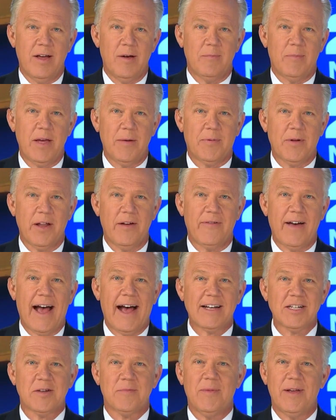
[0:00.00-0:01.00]
People have
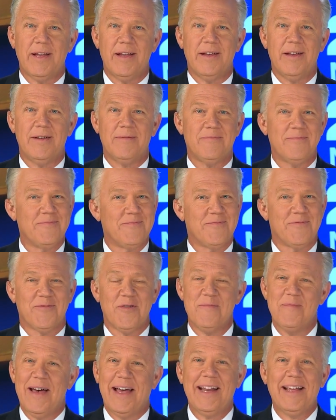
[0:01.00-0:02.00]
asked me
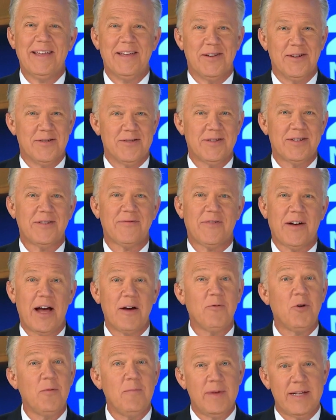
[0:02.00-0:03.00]
for many years if I
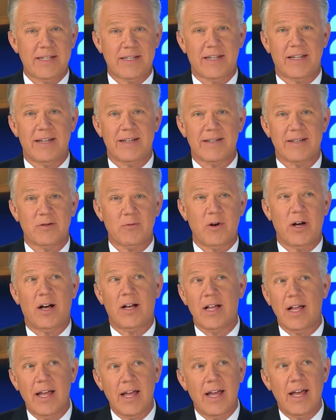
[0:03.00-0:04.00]
will miss this.
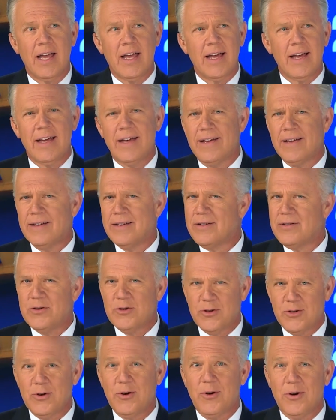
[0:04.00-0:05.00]
Well,
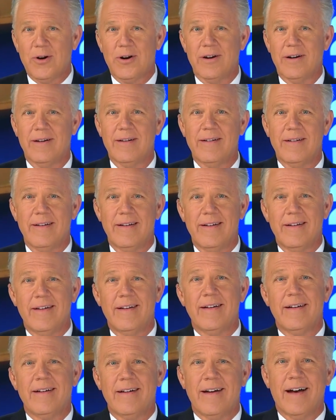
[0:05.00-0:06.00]
sure.
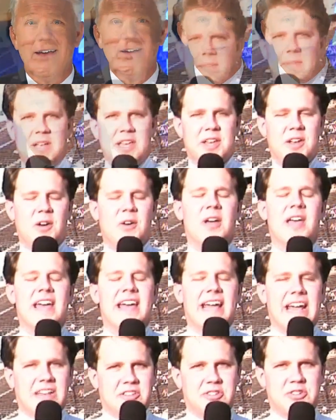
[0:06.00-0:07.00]
I grew up in
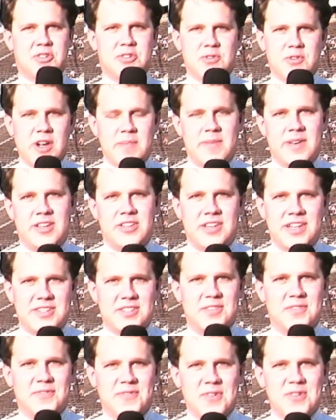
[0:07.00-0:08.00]
front of the camera.
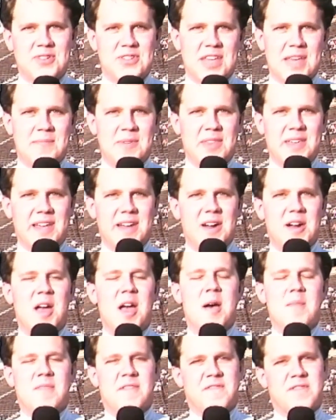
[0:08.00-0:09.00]
I've been on the air for nearly
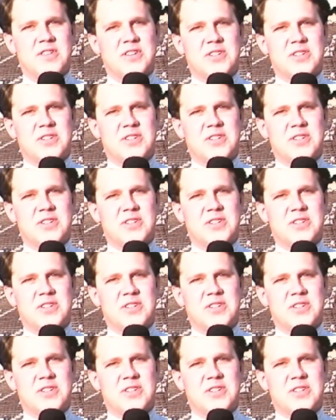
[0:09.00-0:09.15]
40